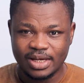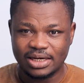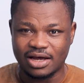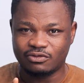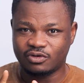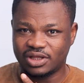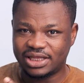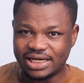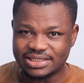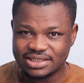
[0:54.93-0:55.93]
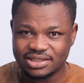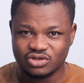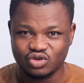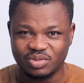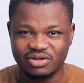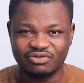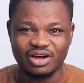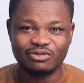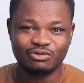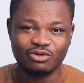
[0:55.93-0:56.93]
Now, for this to be
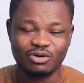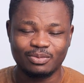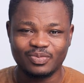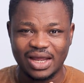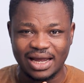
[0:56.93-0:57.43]
verb form,